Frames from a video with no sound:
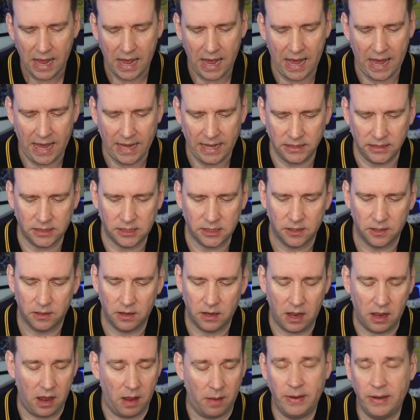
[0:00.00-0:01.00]
And
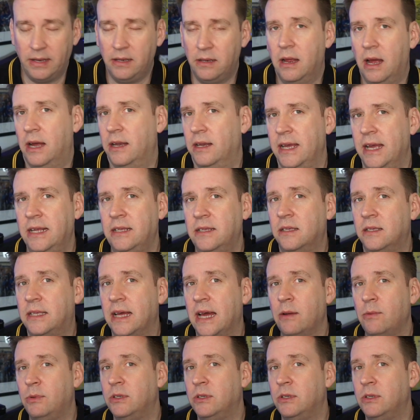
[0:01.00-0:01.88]
I mean, at the end of the day,